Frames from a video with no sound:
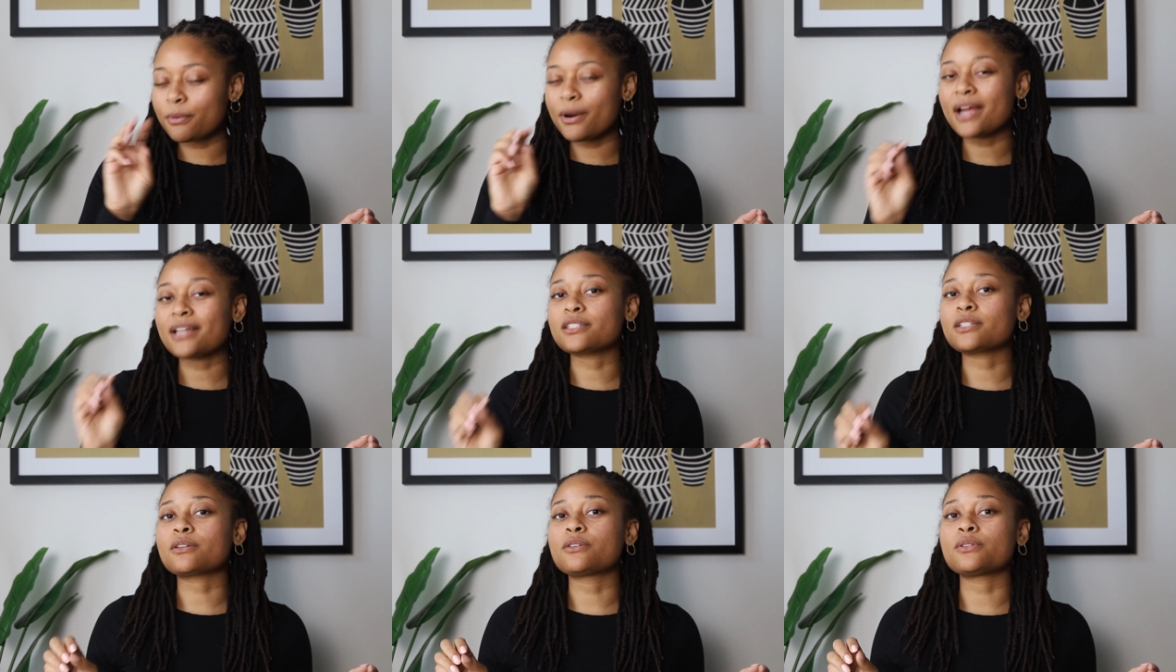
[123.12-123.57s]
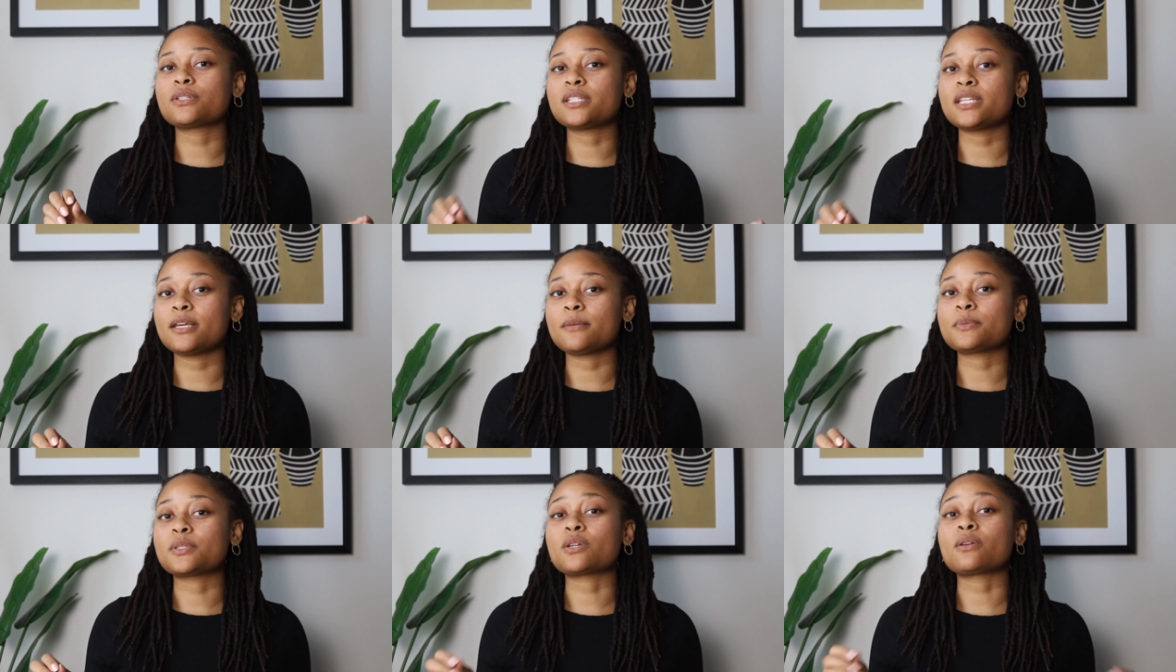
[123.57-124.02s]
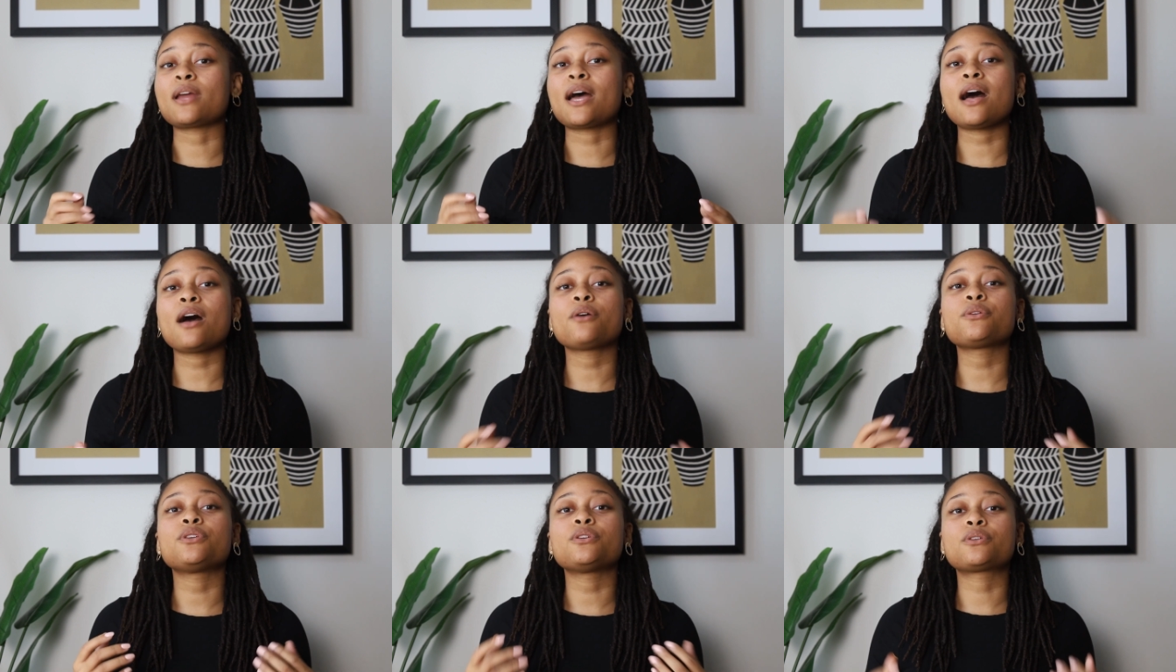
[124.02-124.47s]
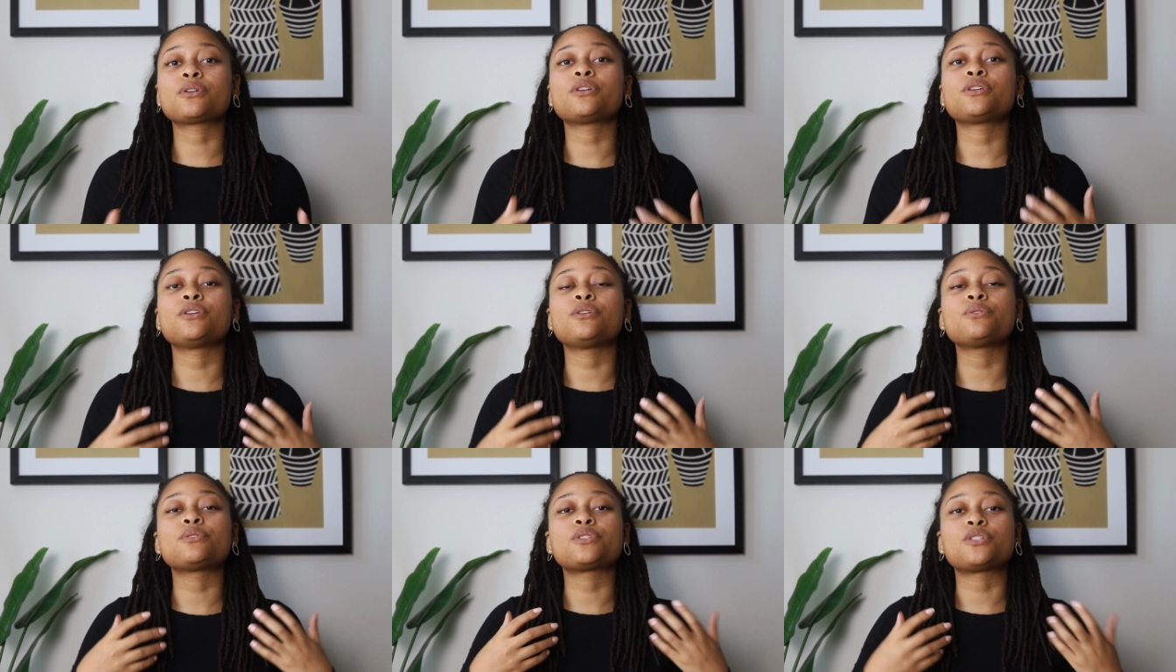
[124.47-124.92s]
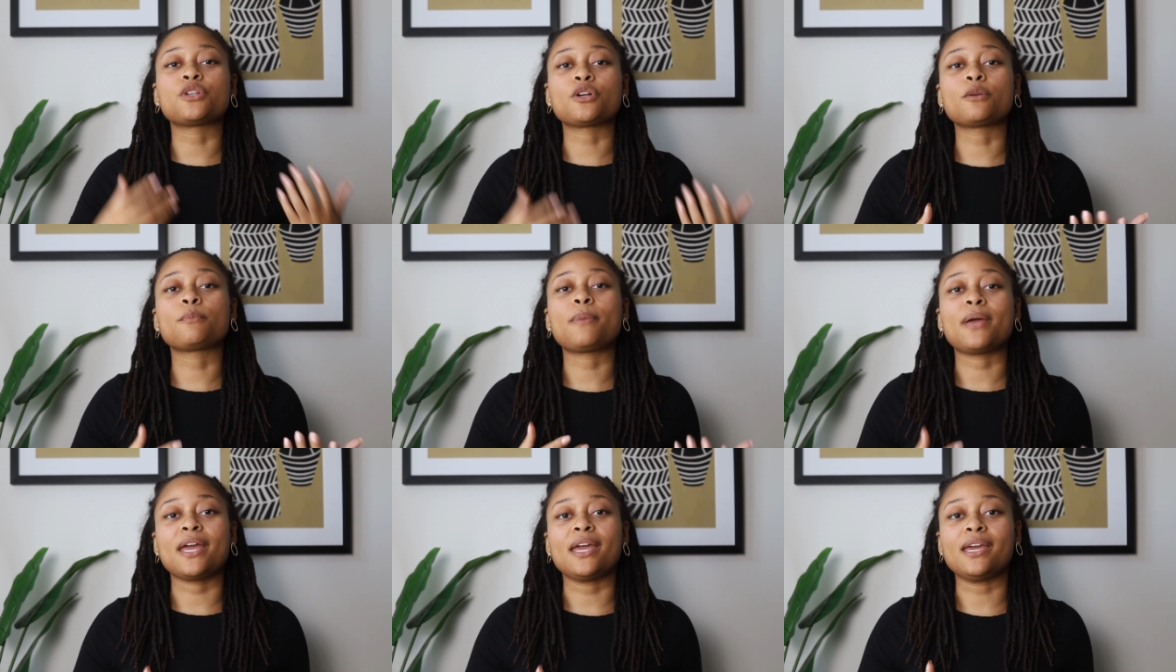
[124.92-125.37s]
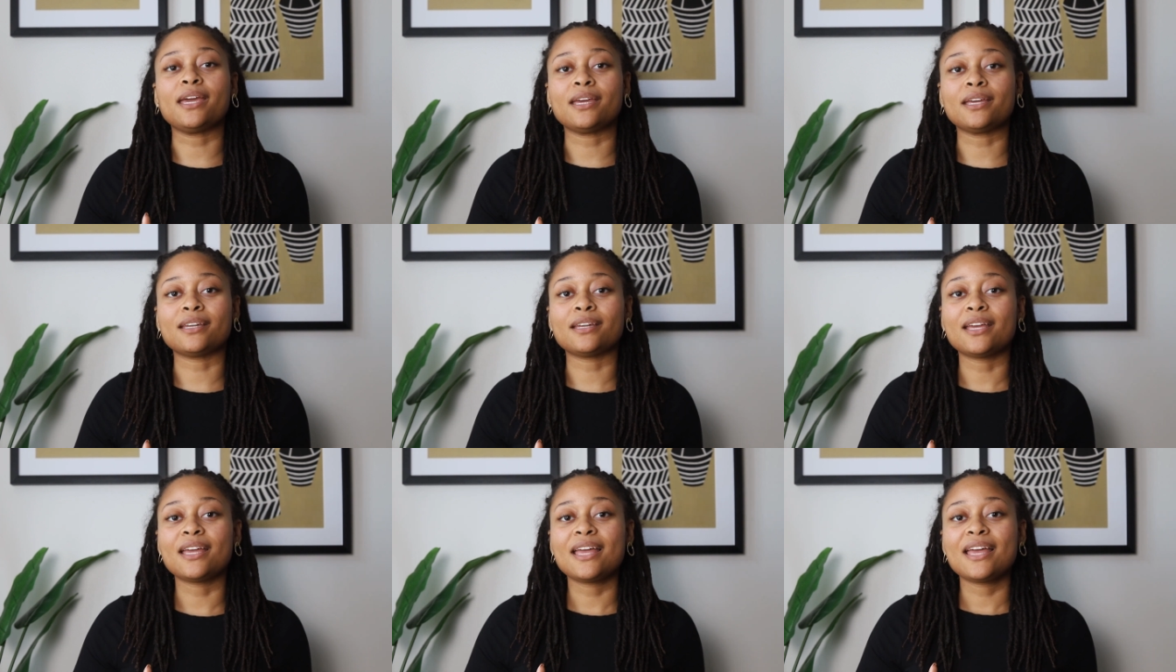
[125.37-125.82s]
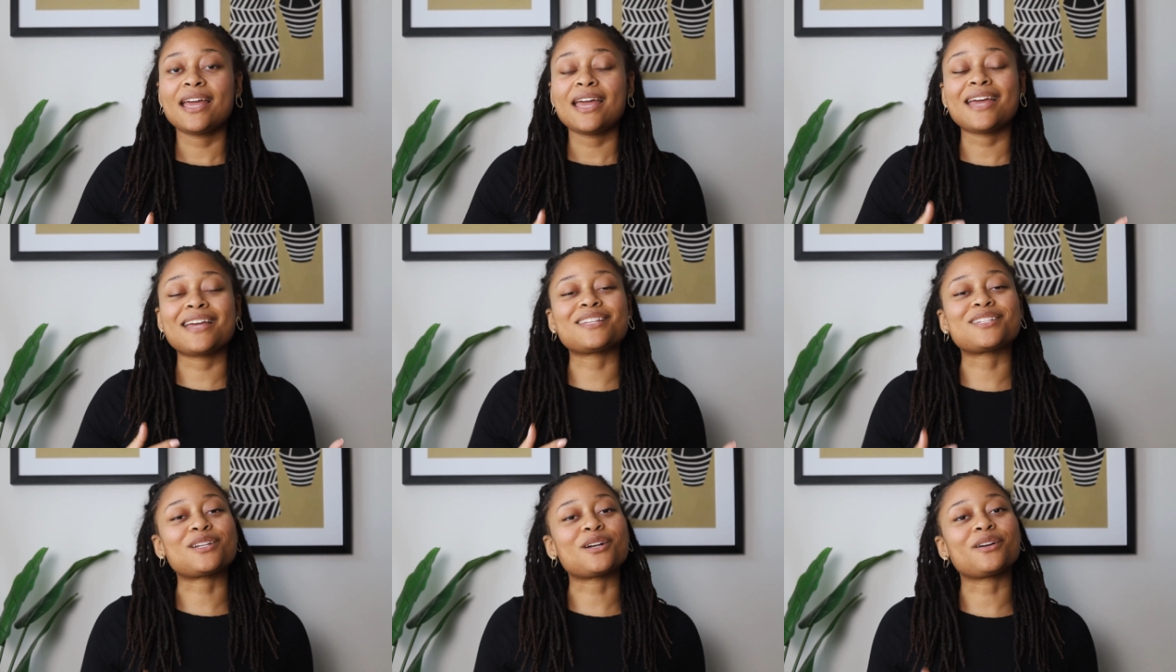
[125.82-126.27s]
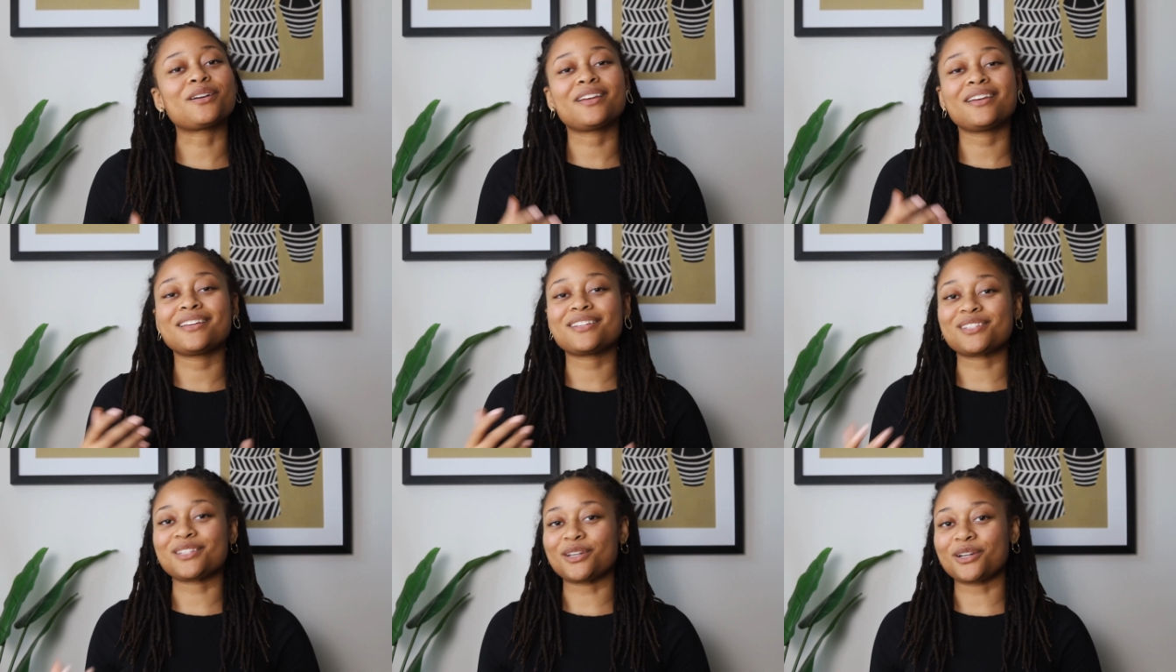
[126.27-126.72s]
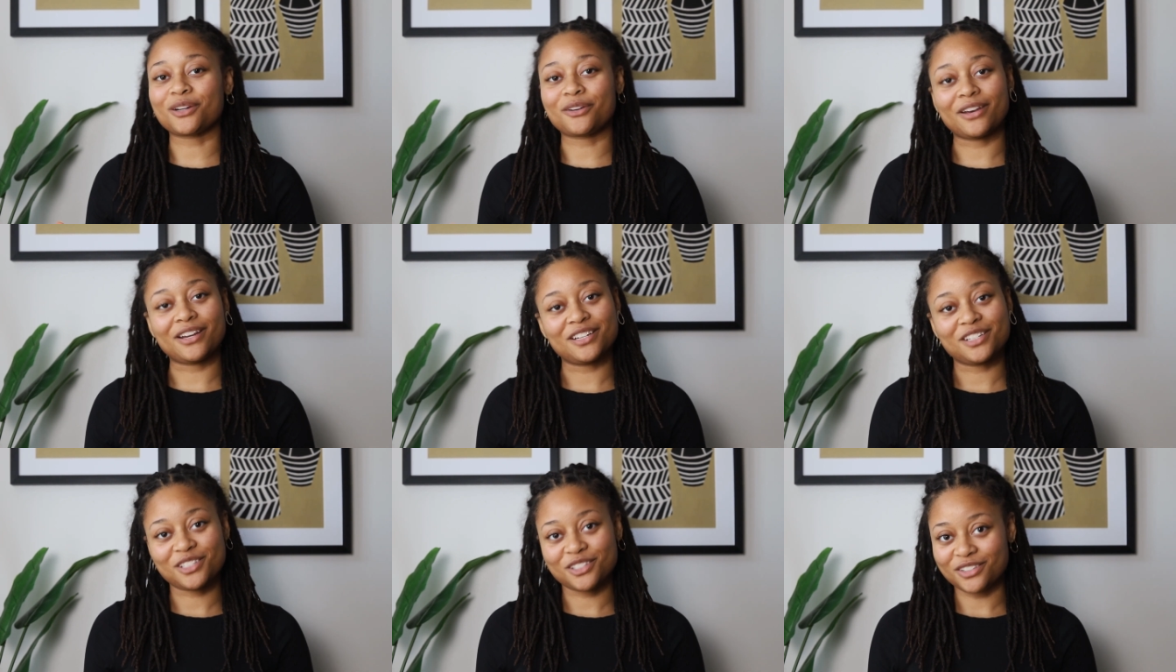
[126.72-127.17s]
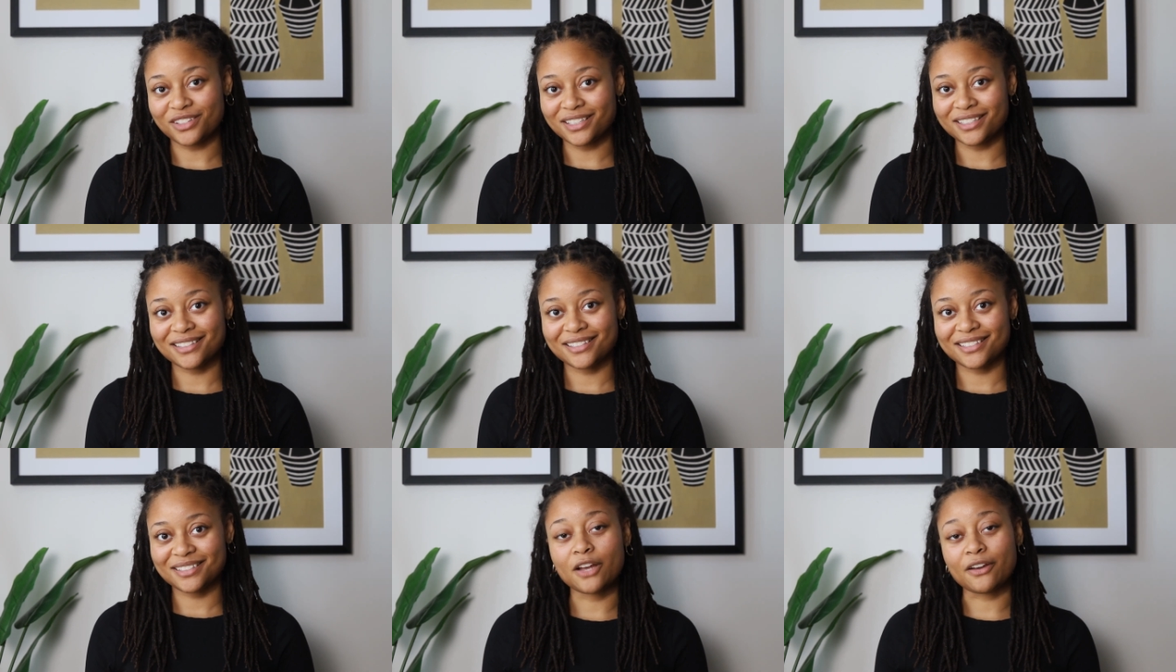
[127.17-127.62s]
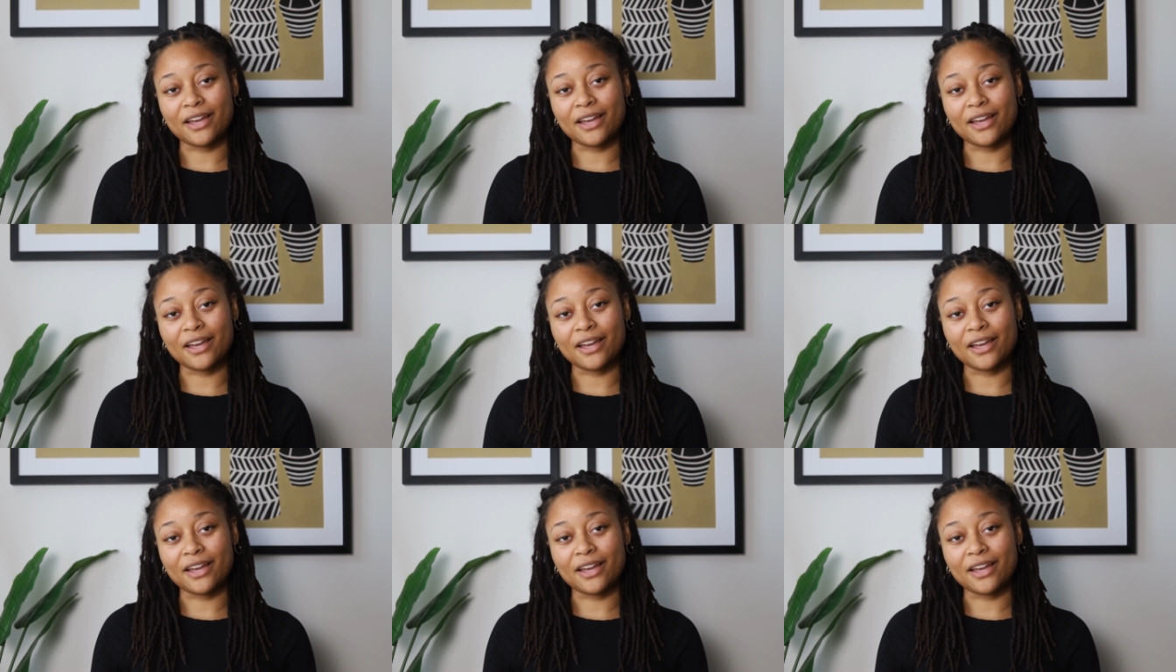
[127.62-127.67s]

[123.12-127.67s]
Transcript: practical tips on how you could use your pain and turn it into your greatest strength.